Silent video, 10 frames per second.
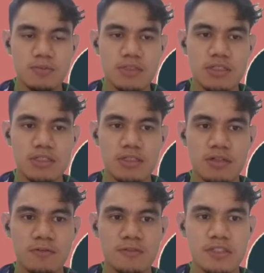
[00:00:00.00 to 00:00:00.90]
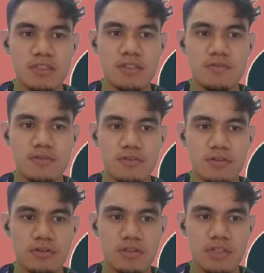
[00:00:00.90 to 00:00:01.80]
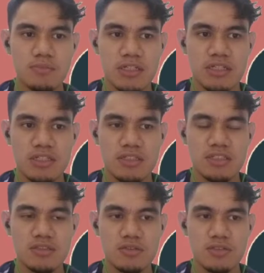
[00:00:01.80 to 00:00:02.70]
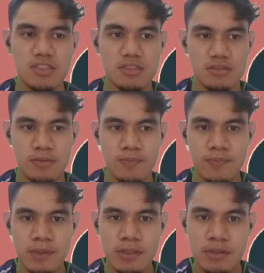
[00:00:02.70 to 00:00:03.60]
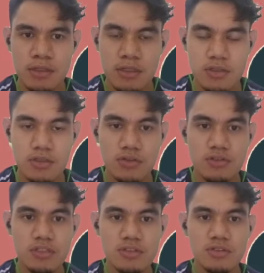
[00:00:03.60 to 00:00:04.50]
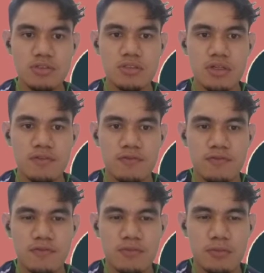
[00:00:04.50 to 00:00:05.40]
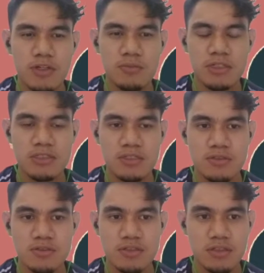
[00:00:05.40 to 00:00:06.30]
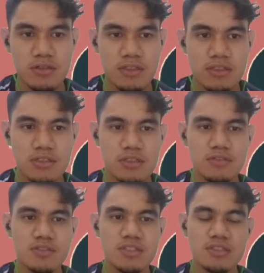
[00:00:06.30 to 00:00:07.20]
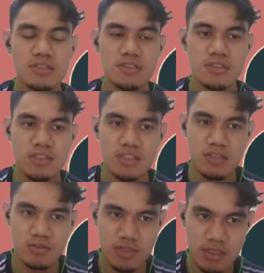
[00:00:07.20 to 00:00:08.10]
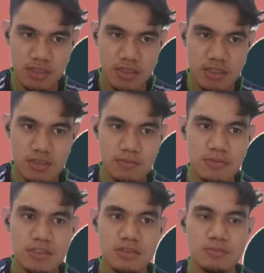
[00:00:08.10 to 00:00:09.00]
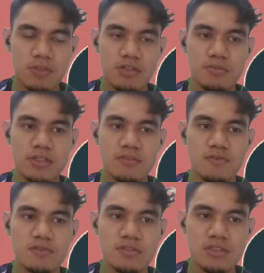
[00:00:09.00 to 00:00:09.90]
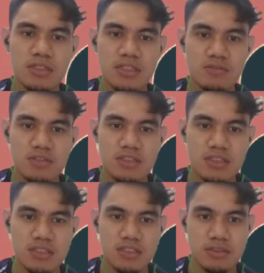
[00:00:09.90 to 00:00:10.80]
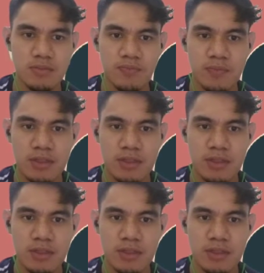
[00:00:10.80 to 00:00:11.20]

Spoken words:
from the data of Center for Climate and Energy Solutions. The growing use of biomass has resulted in increasing international trade in biomass fuels in recent years,